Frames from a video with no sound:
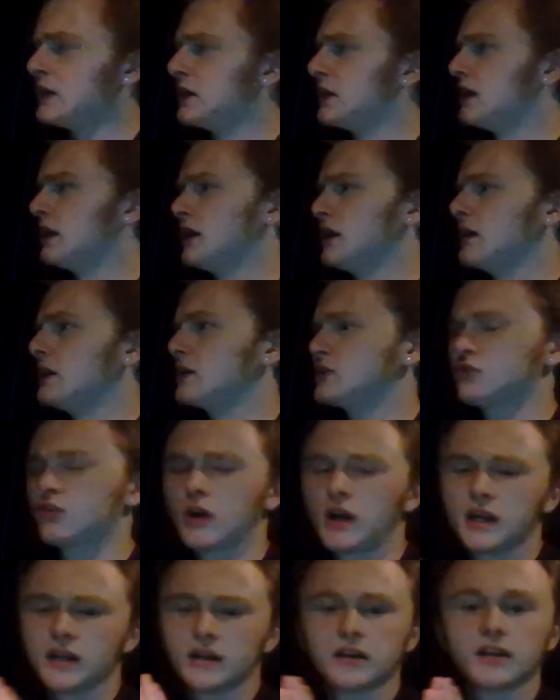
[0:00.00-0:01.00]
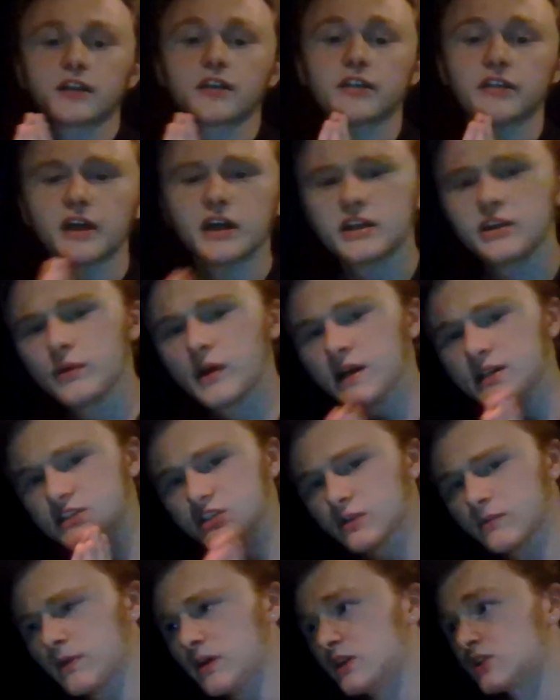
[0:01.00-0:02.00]
It's great. Thank you guys
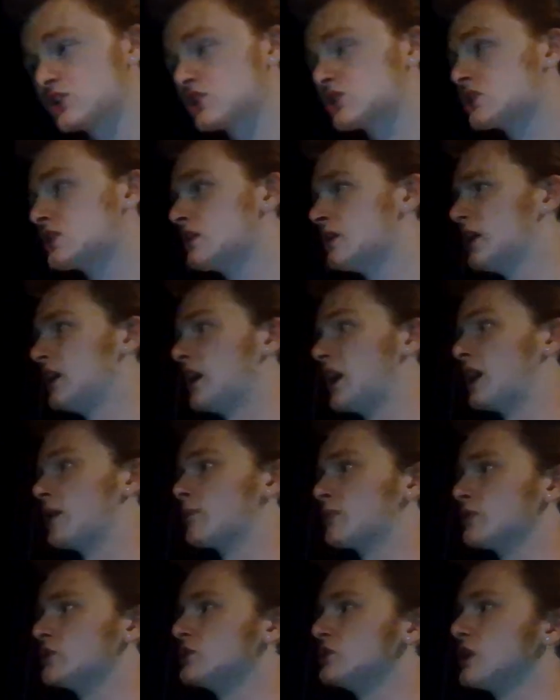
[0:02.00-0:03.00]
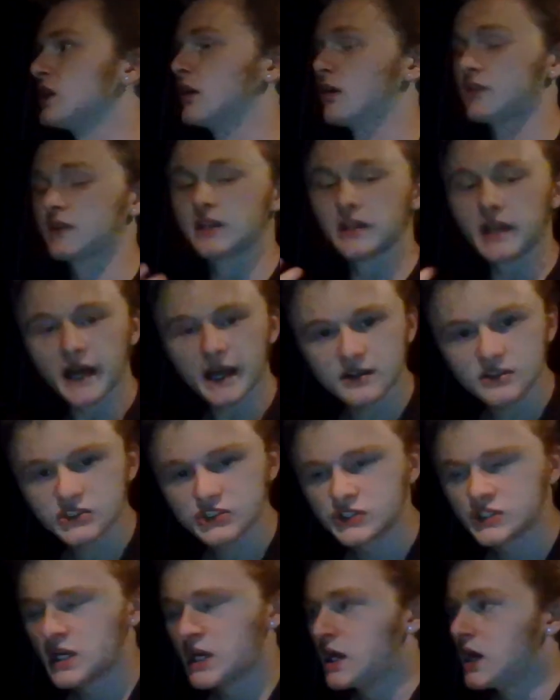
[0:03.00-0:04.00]
so much, and I appreciate all the
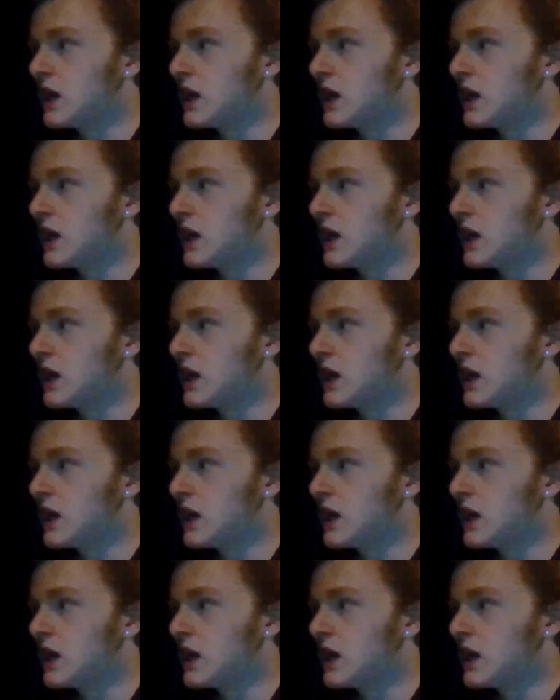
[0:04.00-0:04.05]
likes.